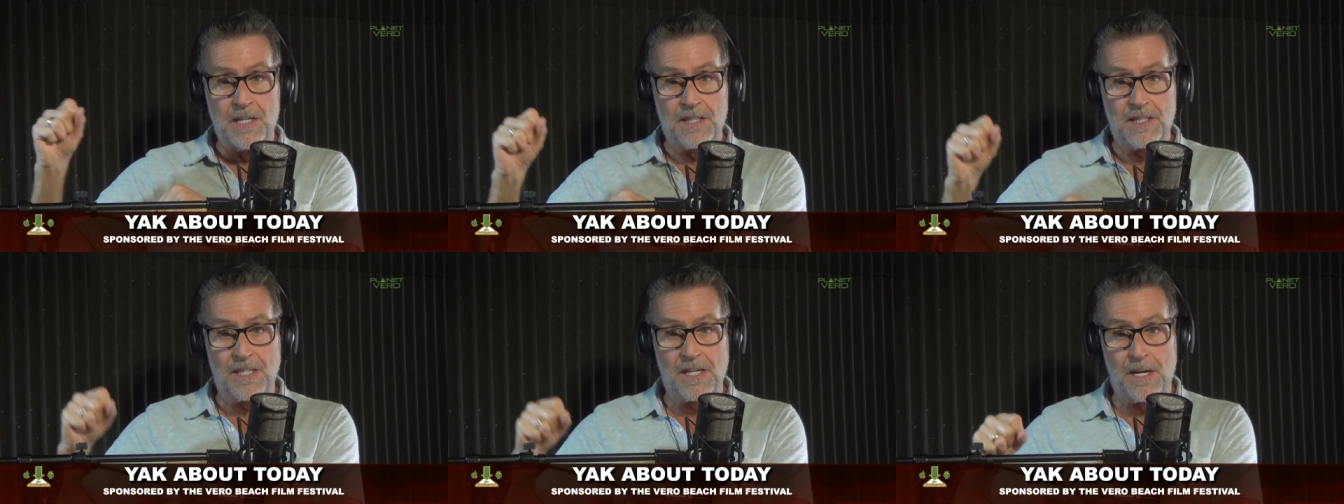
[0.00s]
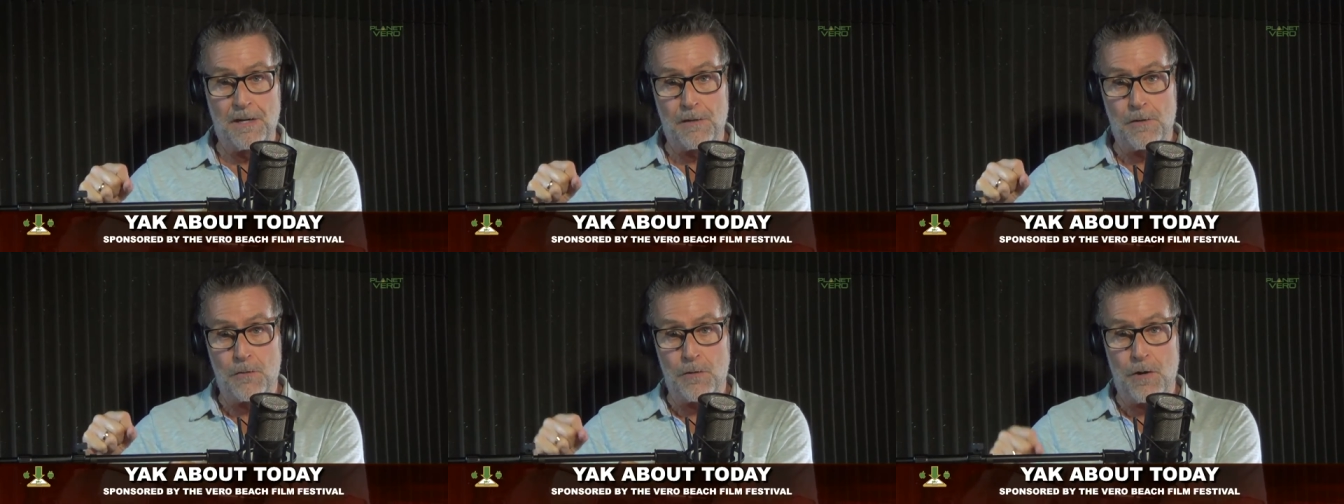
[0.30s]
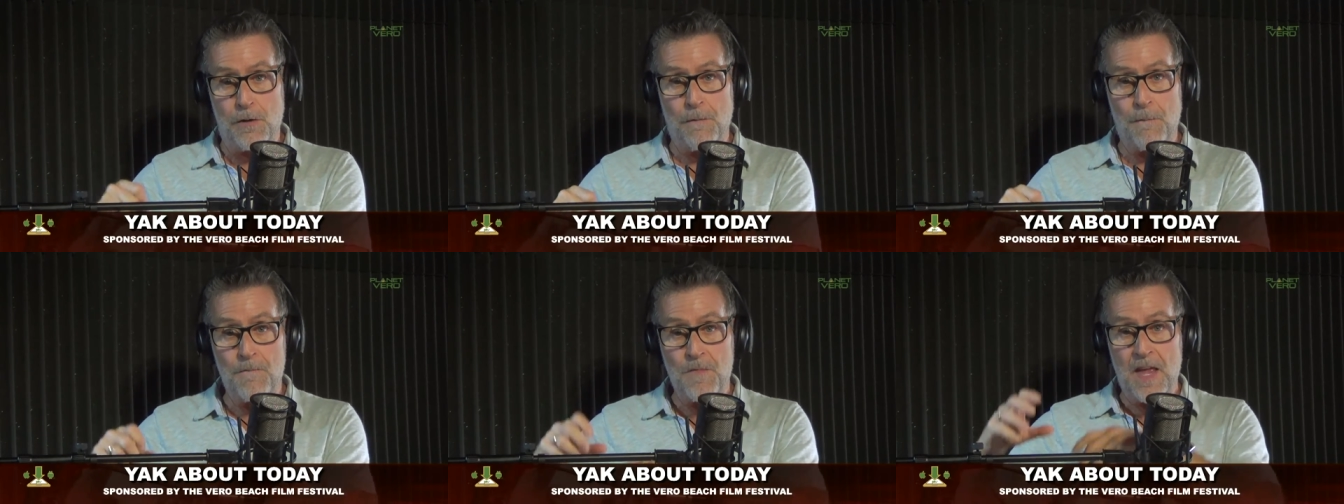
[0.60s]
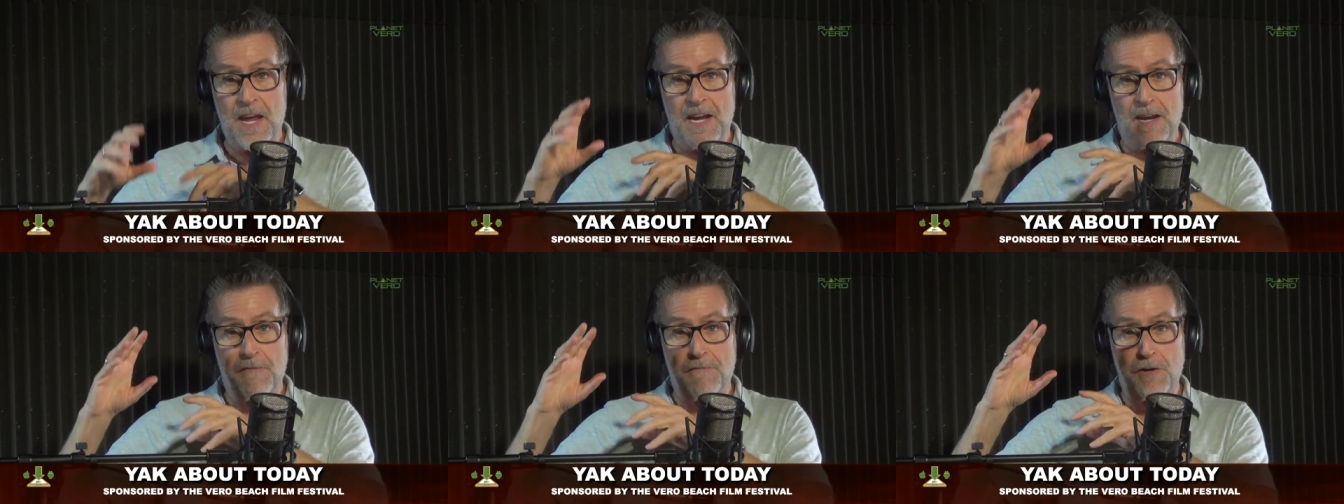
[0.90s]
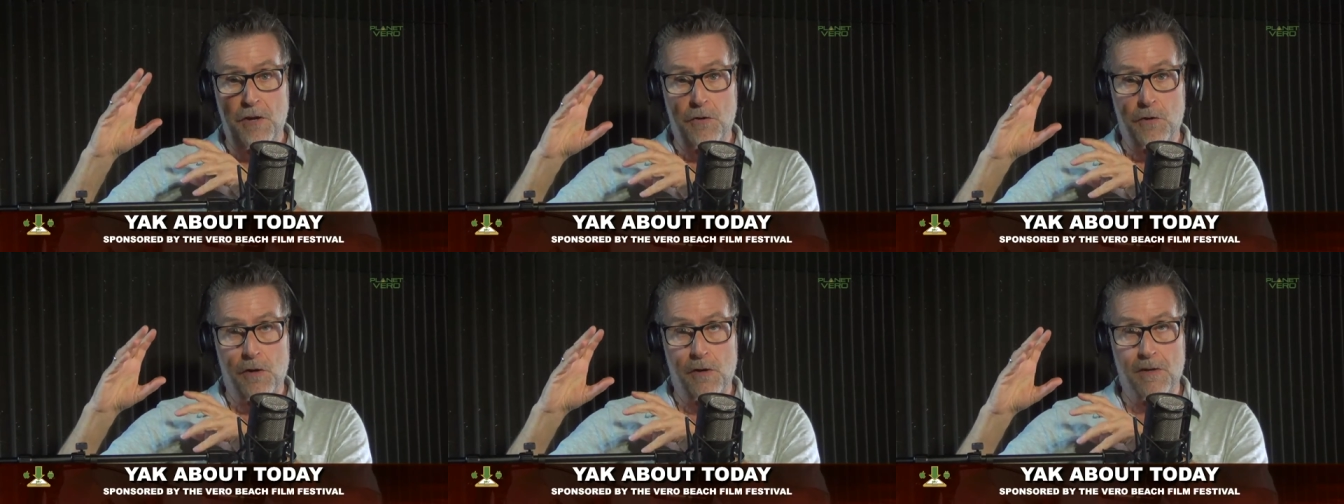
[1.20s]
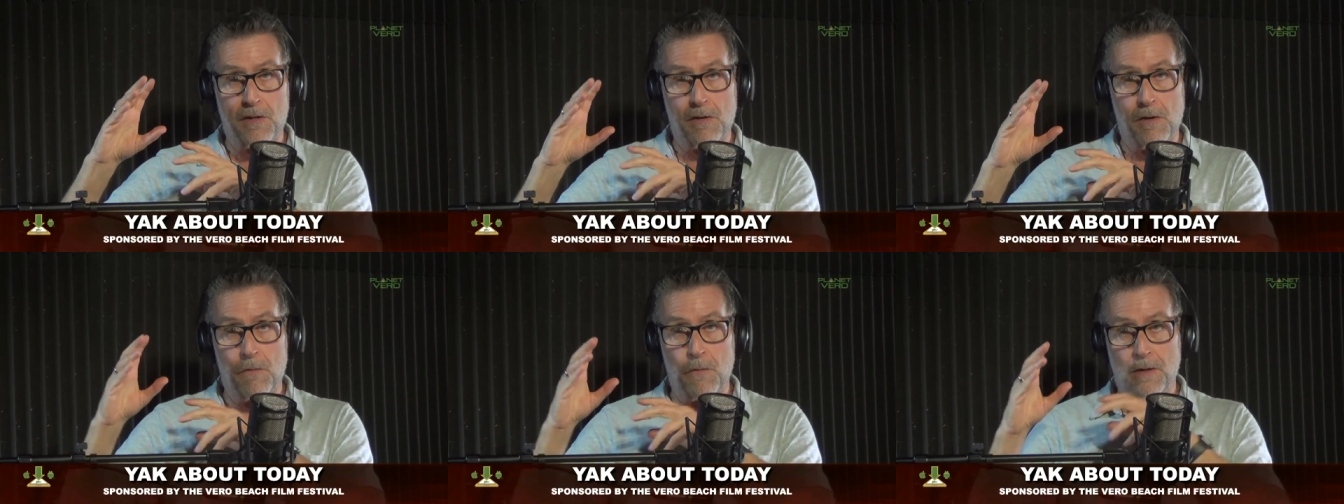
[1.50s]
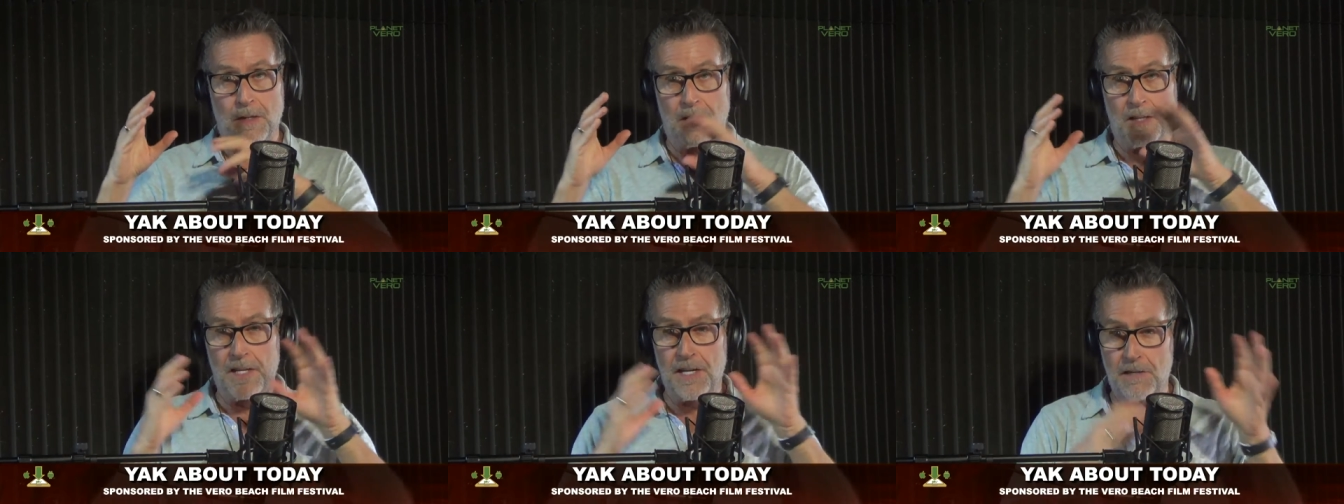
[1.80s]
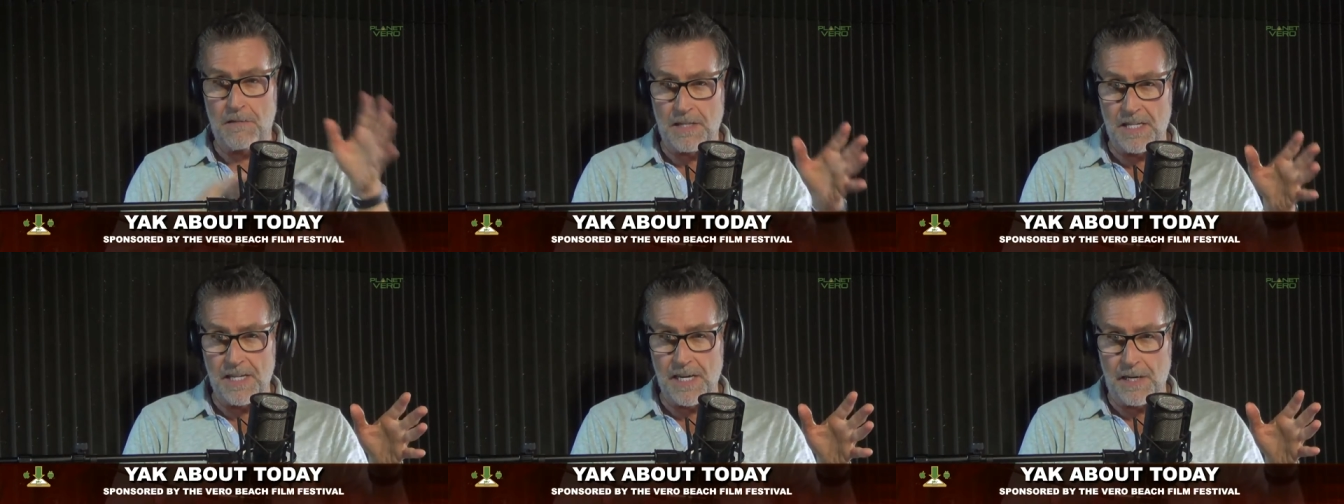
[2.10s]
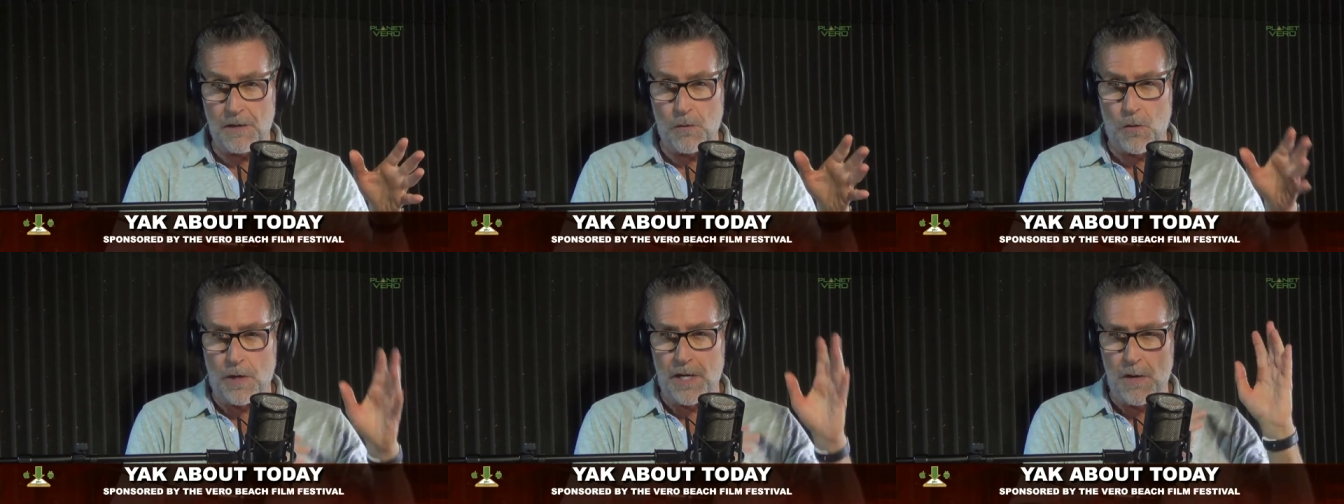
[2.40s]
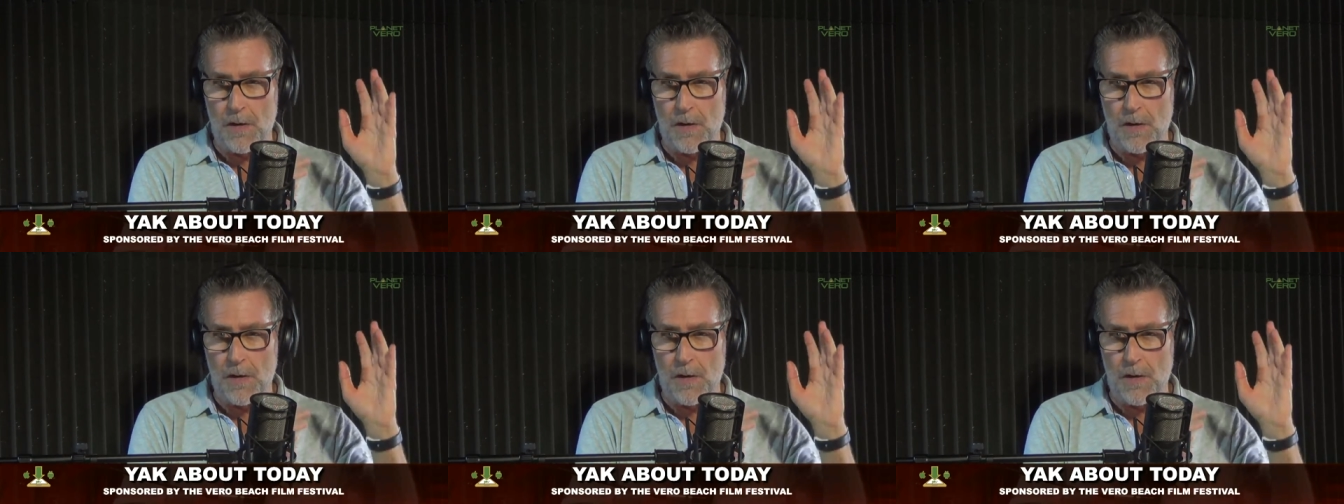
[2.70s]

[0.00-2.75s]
So if you're listening or